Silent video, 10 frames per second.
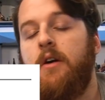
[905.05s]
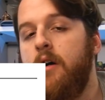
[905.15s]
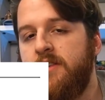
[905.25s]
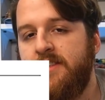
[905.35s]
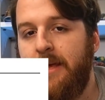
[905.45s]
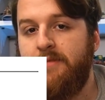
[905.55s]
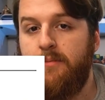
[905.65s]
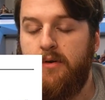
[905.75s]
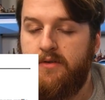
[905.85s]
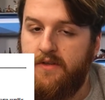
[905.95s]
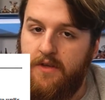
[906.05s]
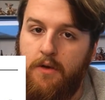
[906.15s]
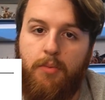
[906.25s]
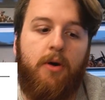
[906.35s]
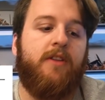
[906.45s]
are susceptible to
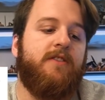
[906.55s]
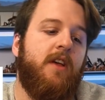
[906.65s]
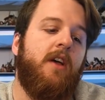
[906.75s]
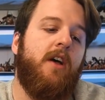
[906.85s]
2 points.